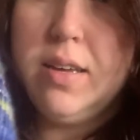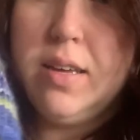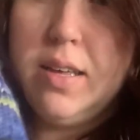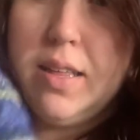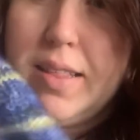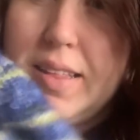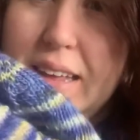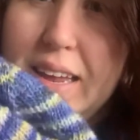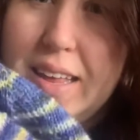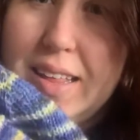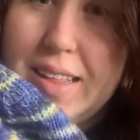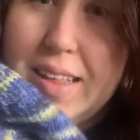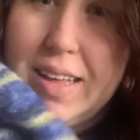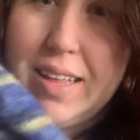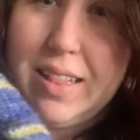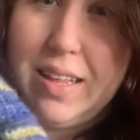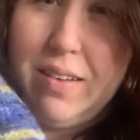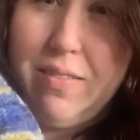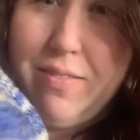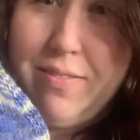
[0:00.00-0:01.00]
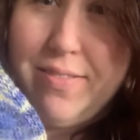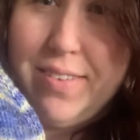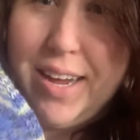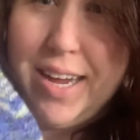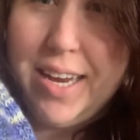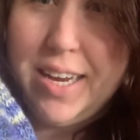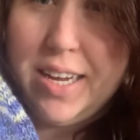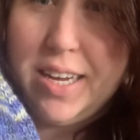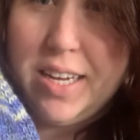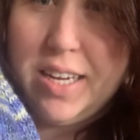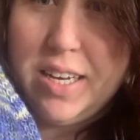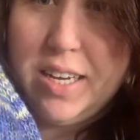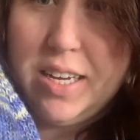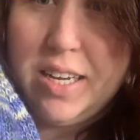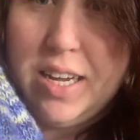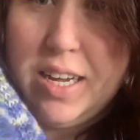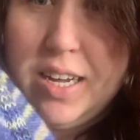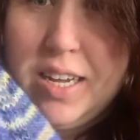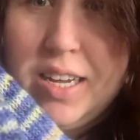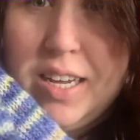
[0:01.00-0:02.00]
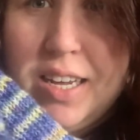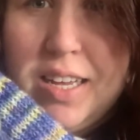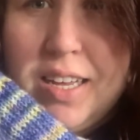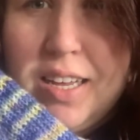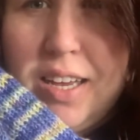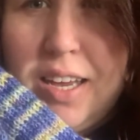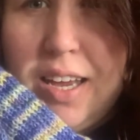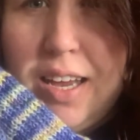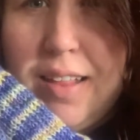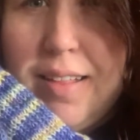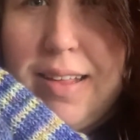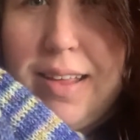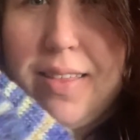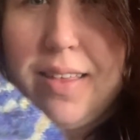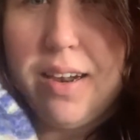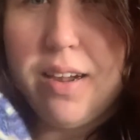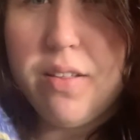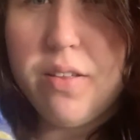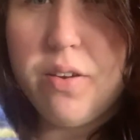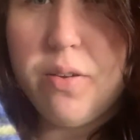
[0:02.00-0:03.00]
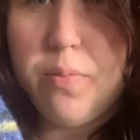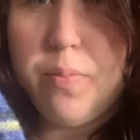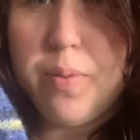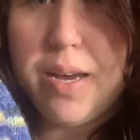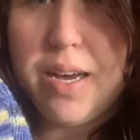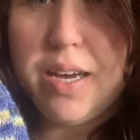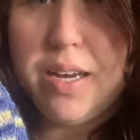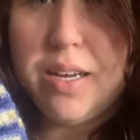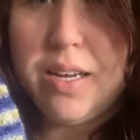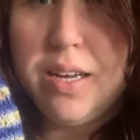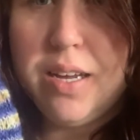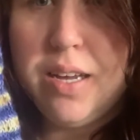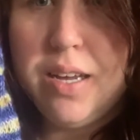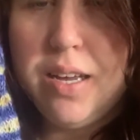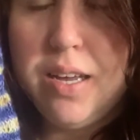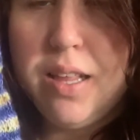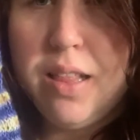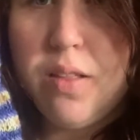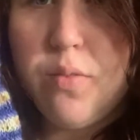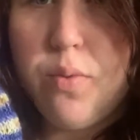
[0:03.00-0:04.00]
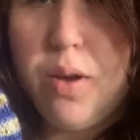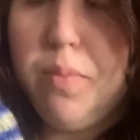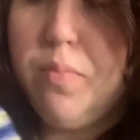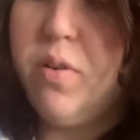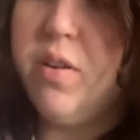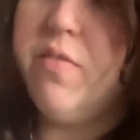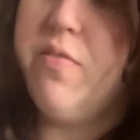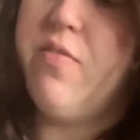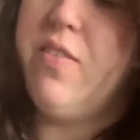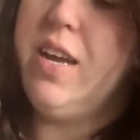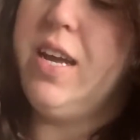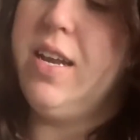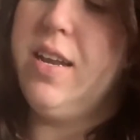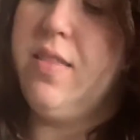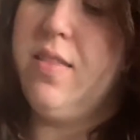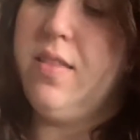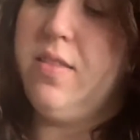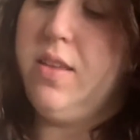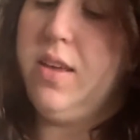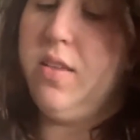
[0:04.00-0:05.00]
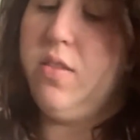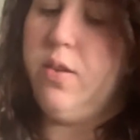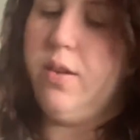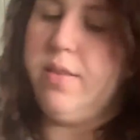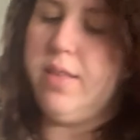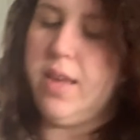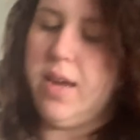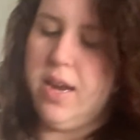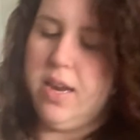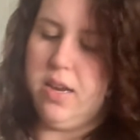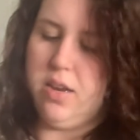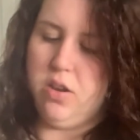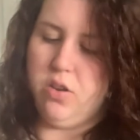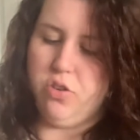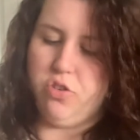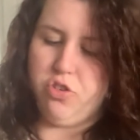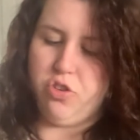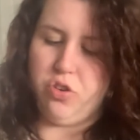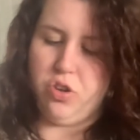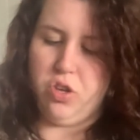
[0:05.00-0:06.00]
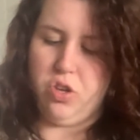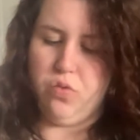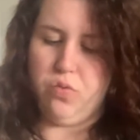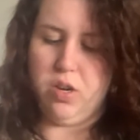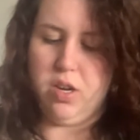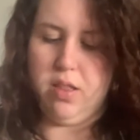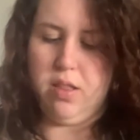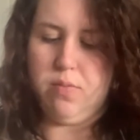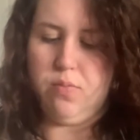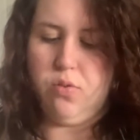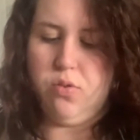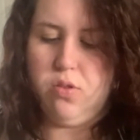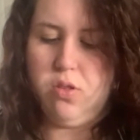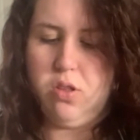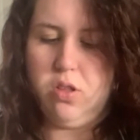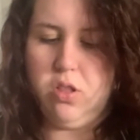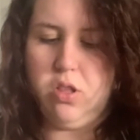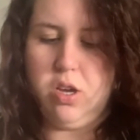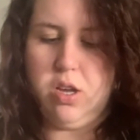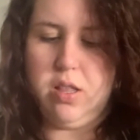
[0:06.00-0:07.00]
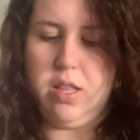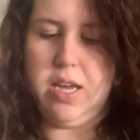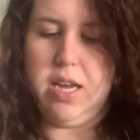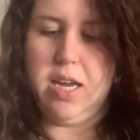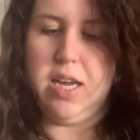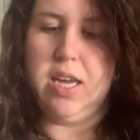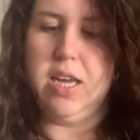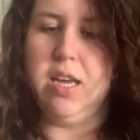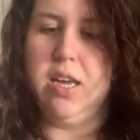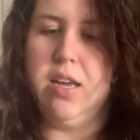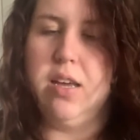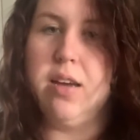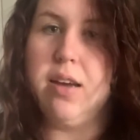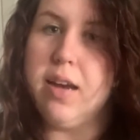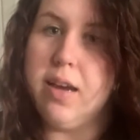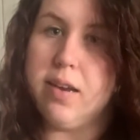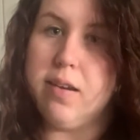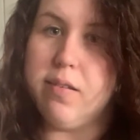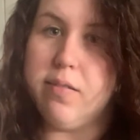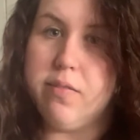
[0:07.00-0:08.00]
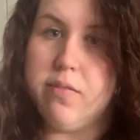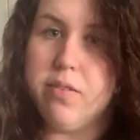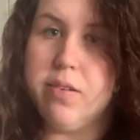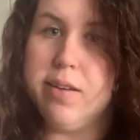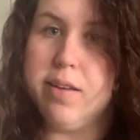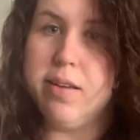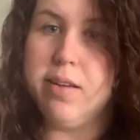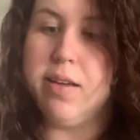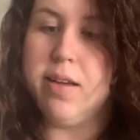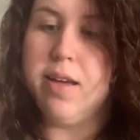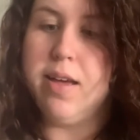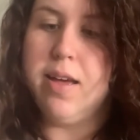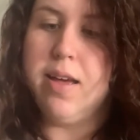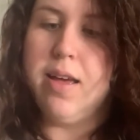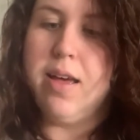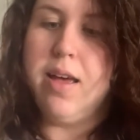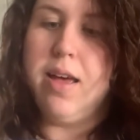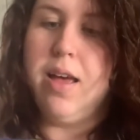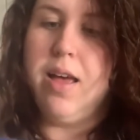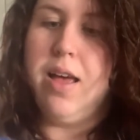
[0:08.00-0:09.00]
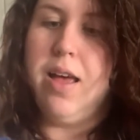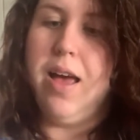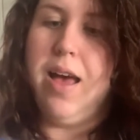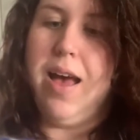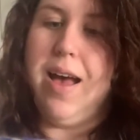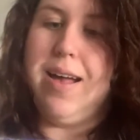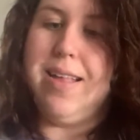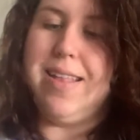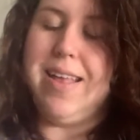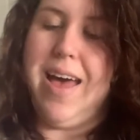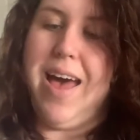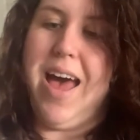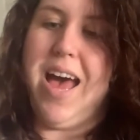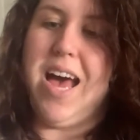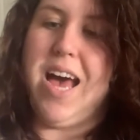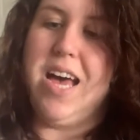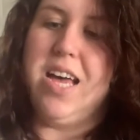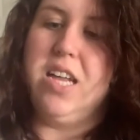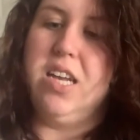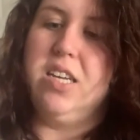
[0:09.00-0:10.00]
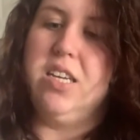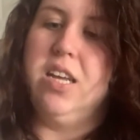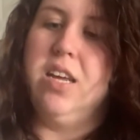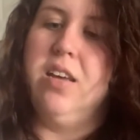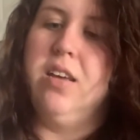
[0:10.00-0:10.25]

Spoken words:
is like slightly faded. You can see that a little bit. It's way more faded than the other side, and I'll show you what it's supposed to look like kind of as a hat.